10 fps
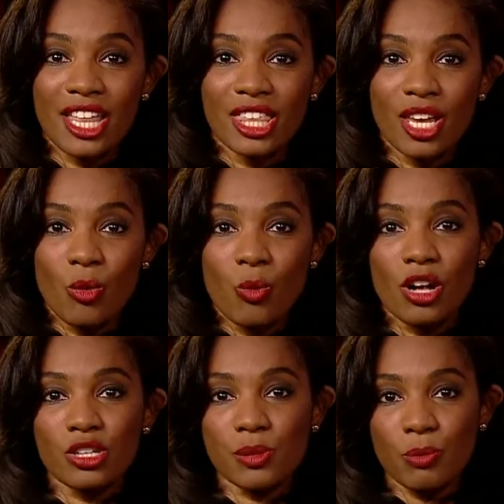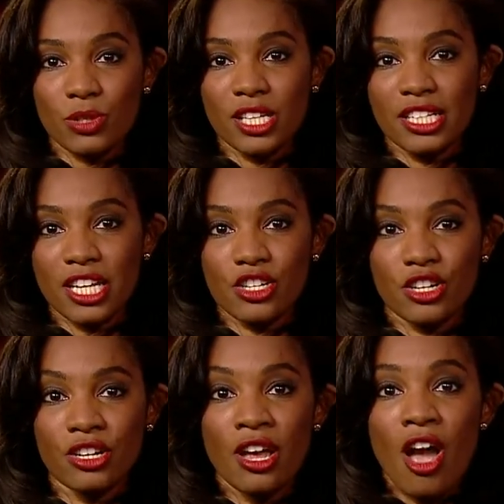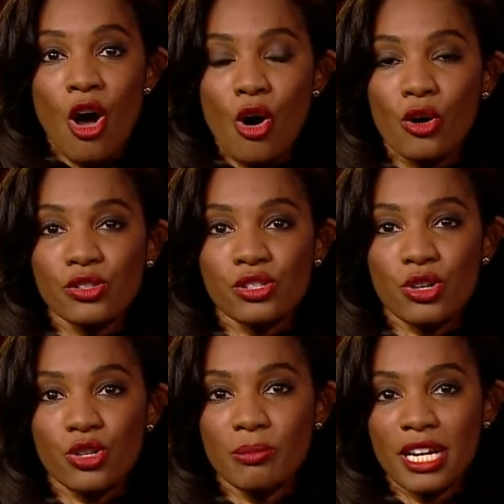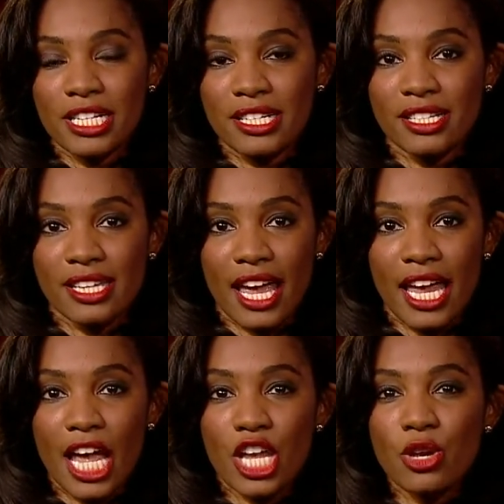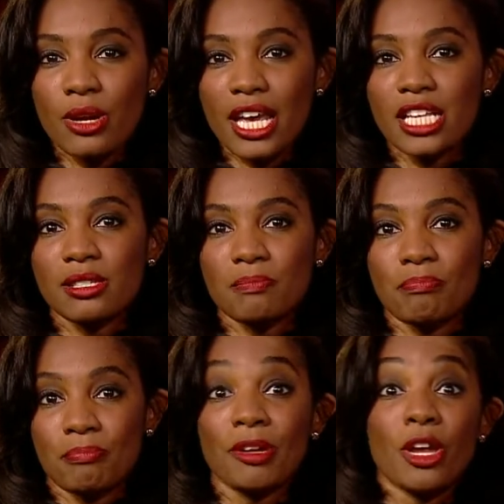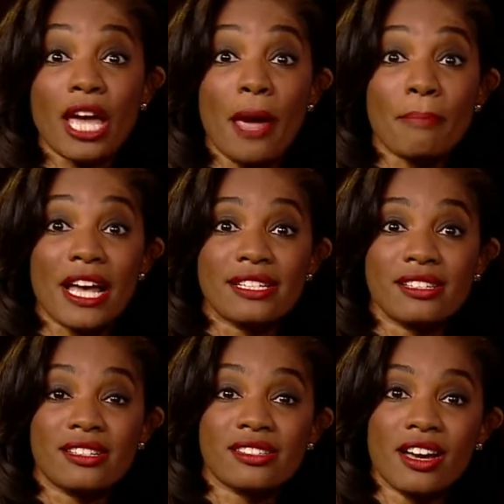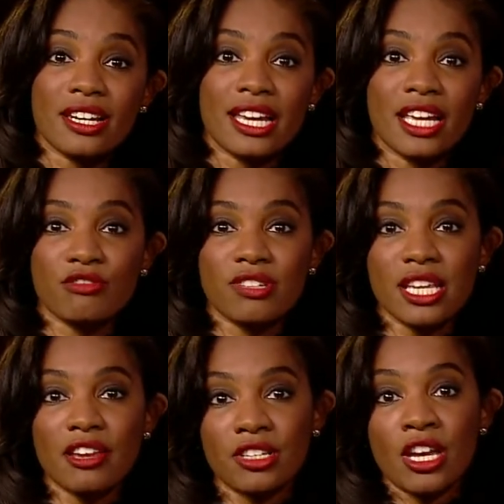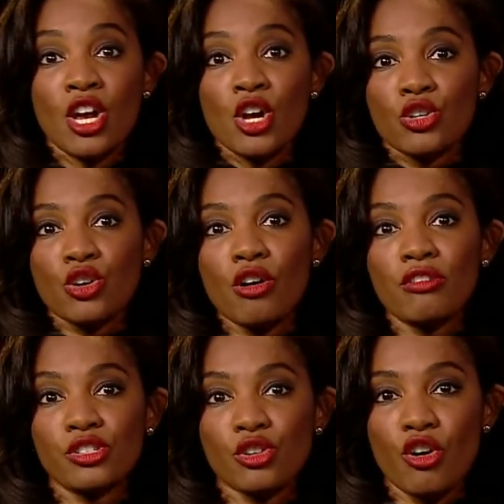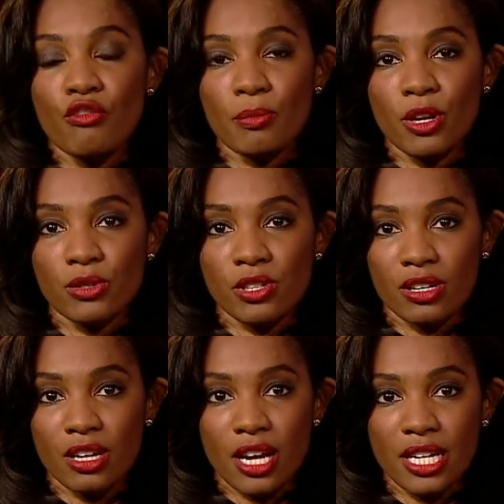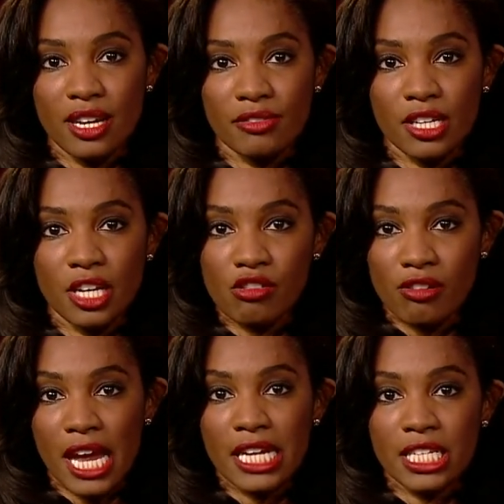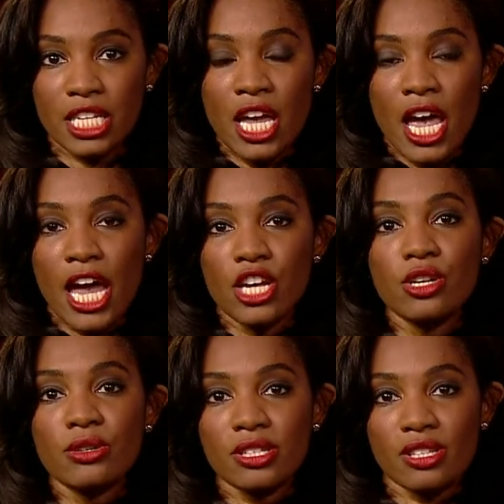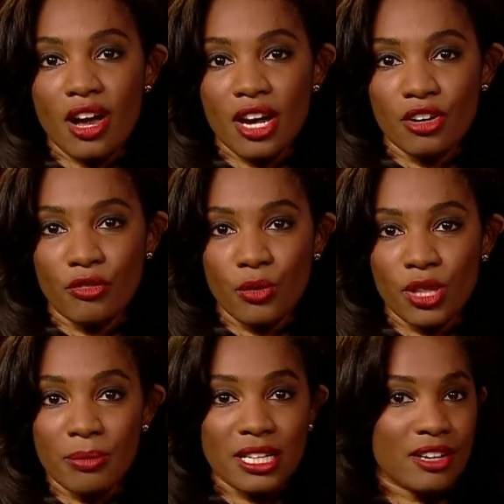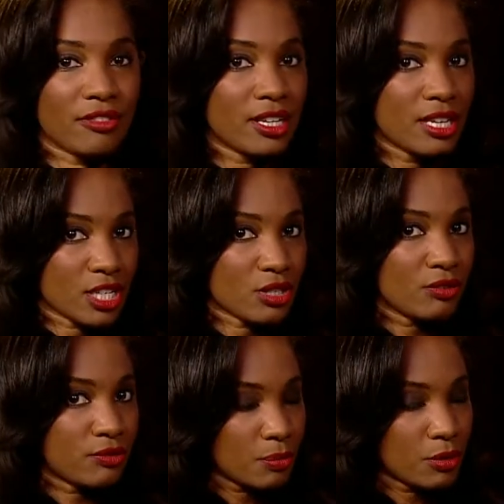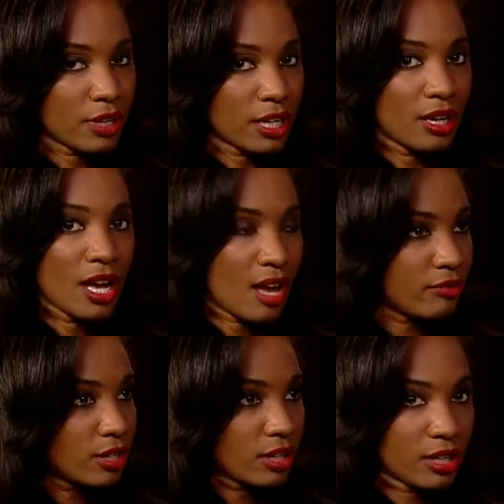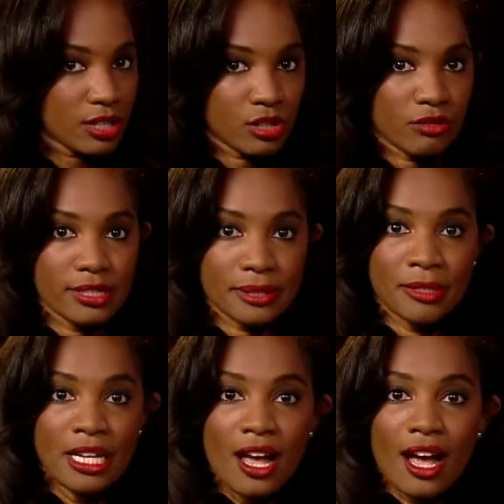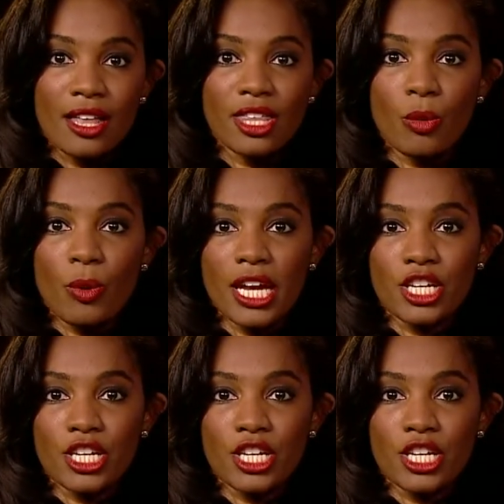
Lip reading: the world sporting attention on social media today. A UK-based designer has received torrents of abuse online after he created a new design for the Bolivian national football kit. Have a look at this, Lawrence. The away